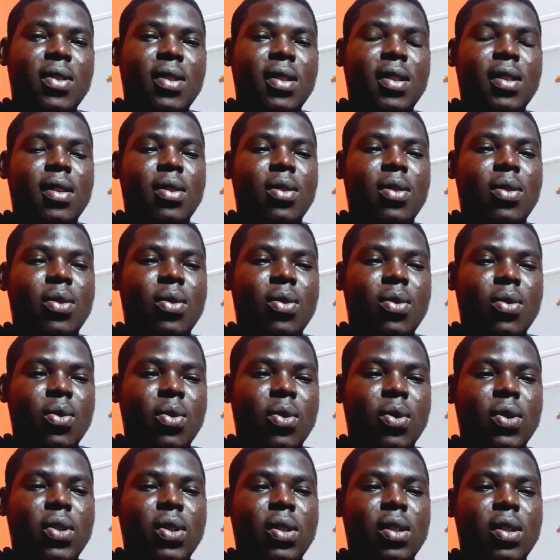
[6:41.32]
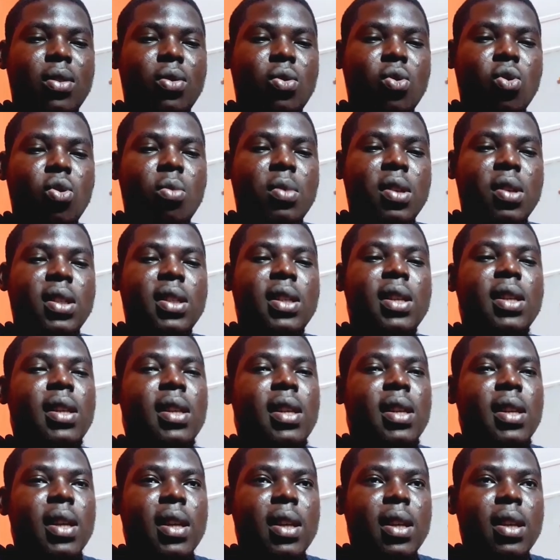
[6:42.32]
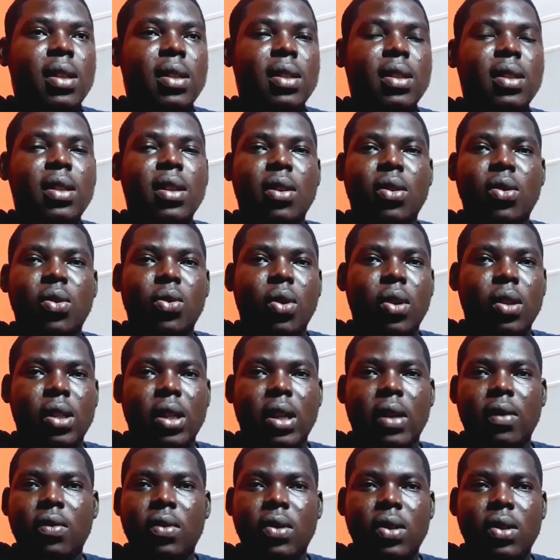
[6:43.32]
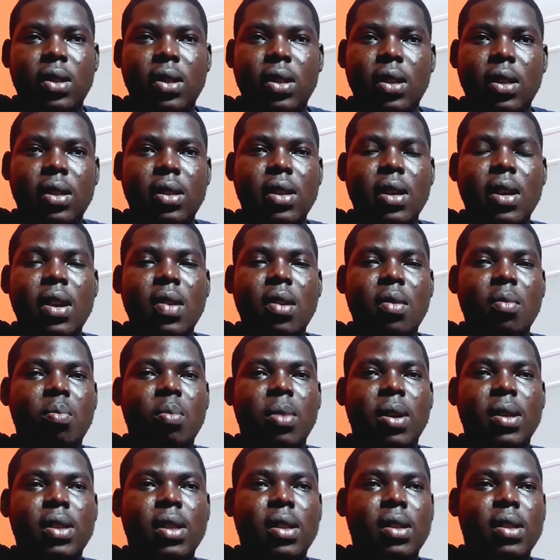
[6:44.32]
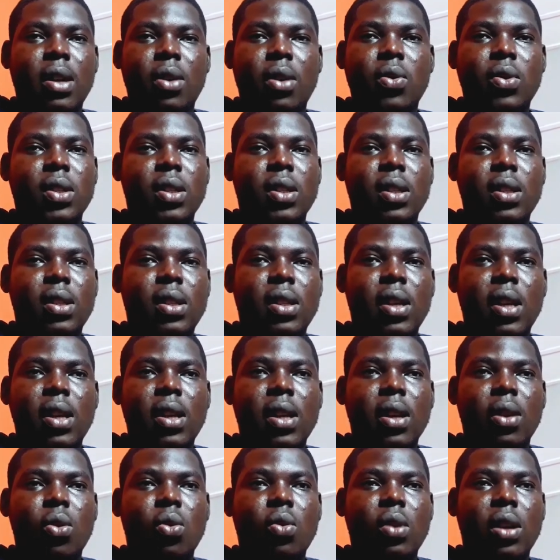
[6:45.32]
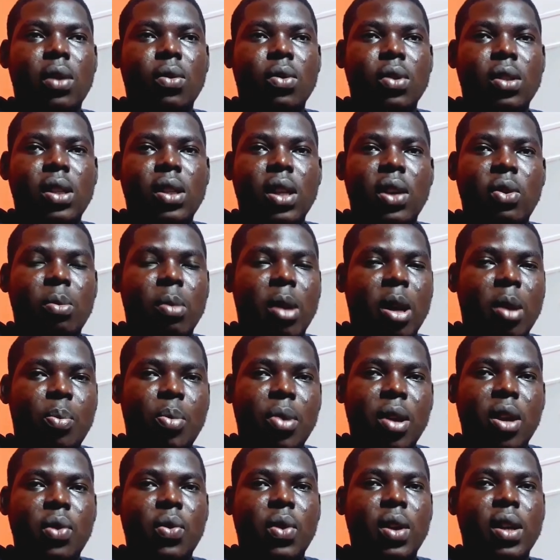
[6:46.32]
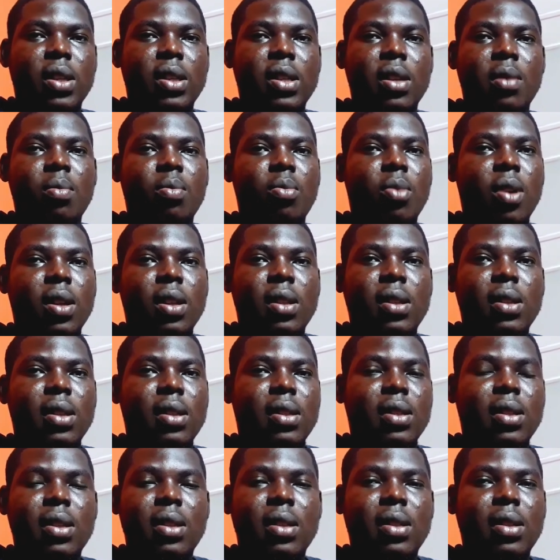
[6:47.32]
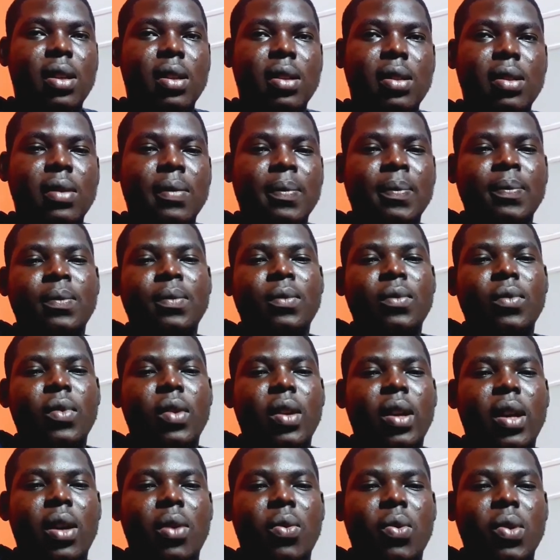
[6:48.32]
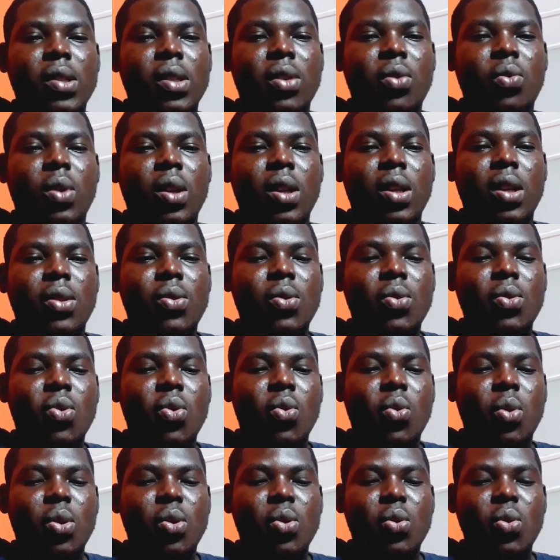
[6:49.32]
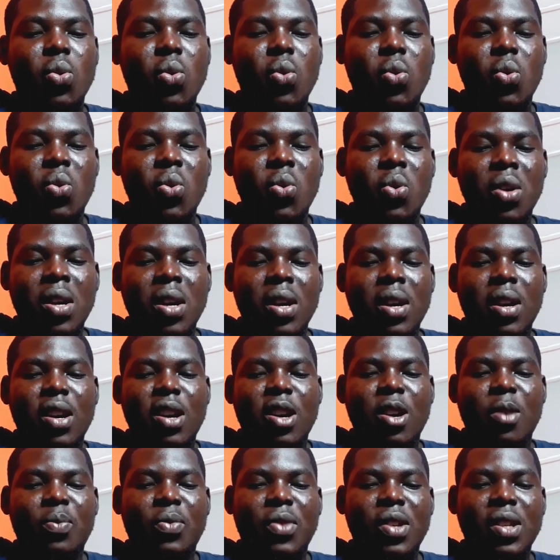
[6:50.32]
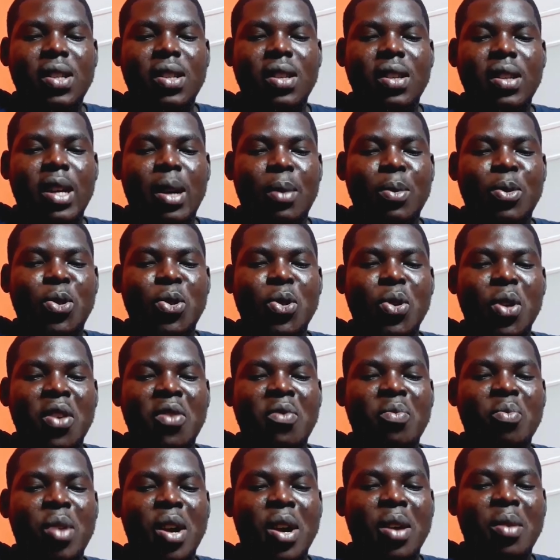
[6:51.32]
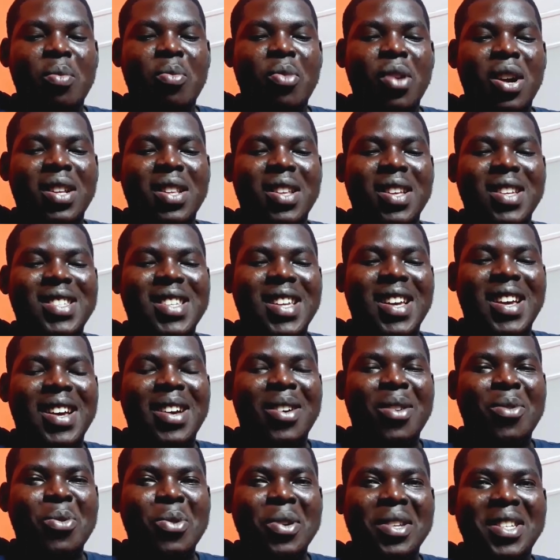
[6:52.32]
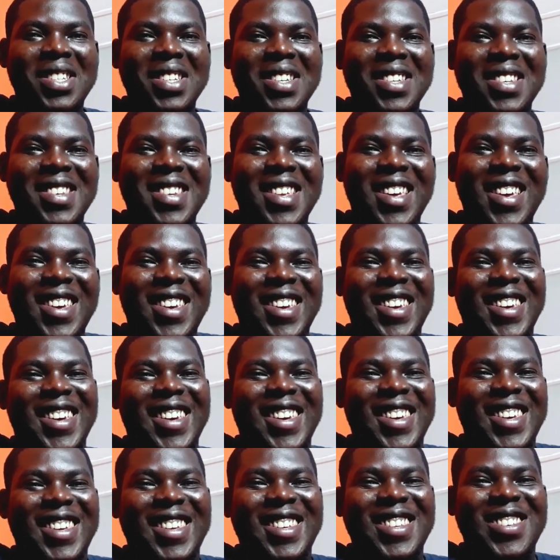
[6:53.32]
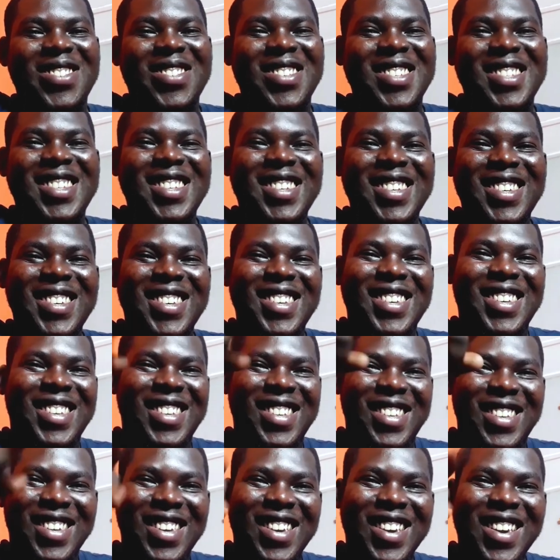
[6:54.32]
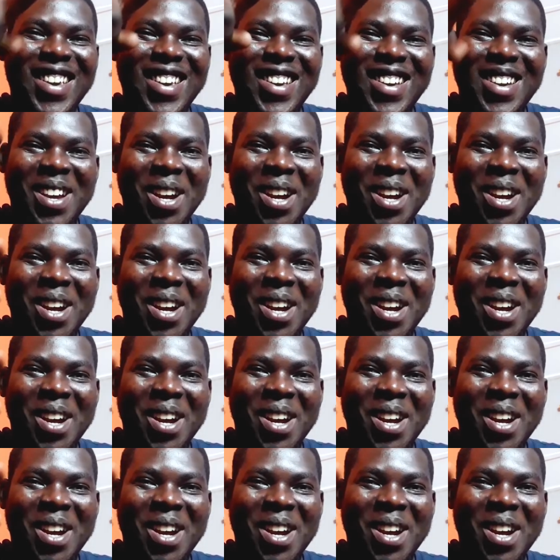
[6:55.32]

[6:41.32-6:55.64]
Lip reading: See, because she told me she needed it, she enjoys having sex. But since I wasn't staying alone, I was staying with my parents and brothers and sisters, I wasn't willing to do it. So this, and I'm sure if my brothers are watching and you say, "Hey,